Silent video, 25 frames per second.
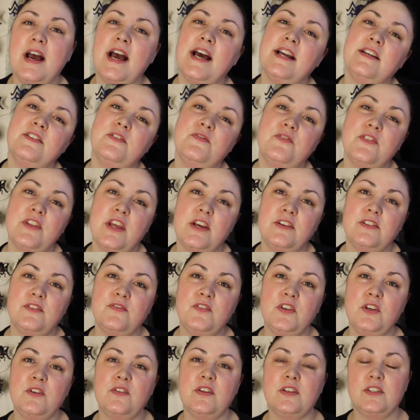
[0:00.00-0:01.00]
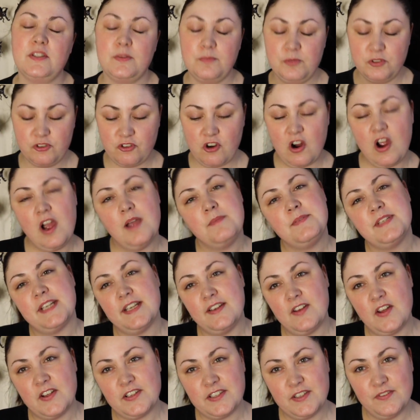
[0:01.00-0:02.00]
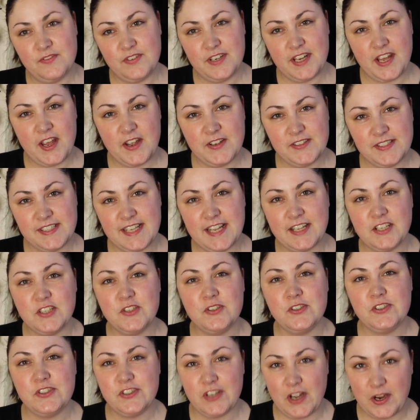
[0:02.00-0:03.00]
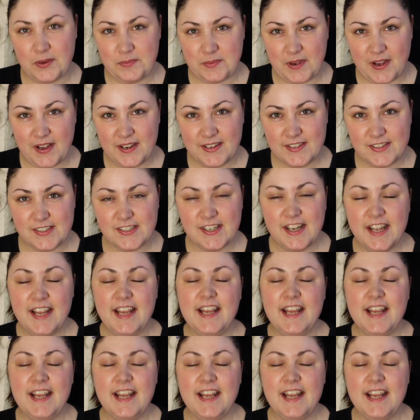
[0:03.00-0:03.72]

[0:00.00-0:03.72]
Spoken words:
and for those of you that subscribed and liked the videos, thank you so much.